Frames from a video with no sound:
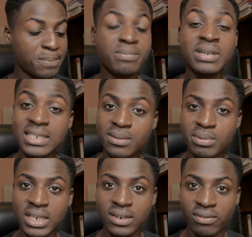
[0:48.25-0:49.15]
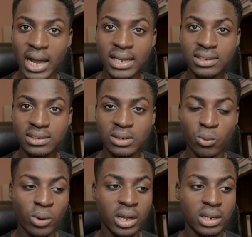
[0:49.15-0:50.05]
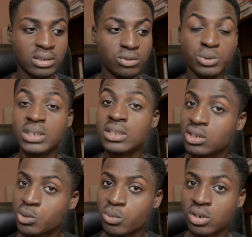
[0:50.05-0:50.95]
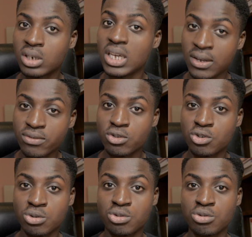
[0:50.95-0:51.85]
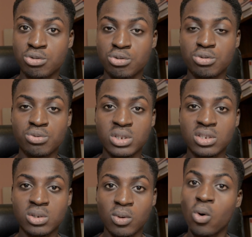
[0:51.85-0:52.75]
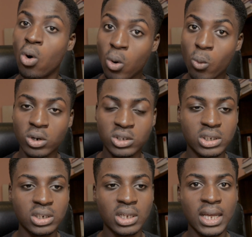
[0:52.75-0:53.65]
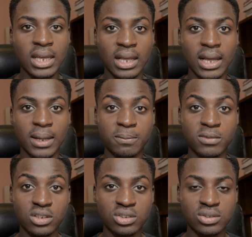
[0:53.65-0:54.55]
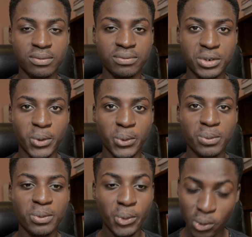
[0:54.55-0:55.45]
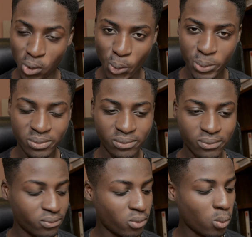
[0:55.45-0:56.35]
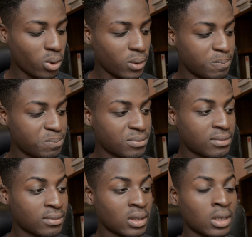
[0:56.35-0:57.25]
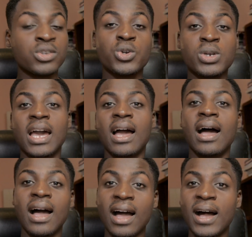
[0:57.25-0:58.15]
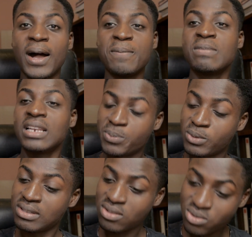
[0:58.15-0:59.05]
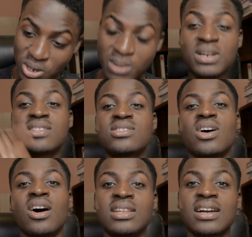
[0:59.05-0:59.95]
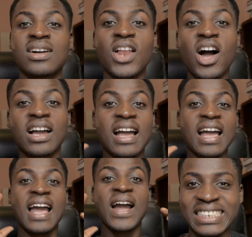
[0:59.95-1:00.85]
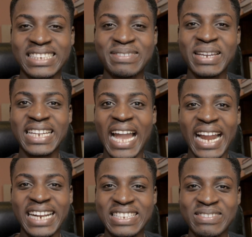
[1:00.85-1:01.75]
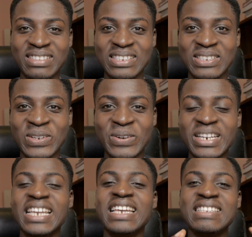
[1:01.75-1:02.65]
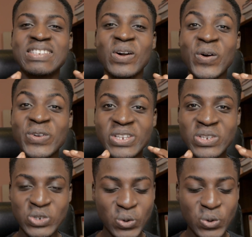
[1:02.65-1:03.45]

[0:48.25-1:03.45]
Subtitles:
please be advised when reading this book, if you choose to read this book or watching this video going forward. So yeah, let's put 3 minutes on the clock. The main character of the story is Onnedi.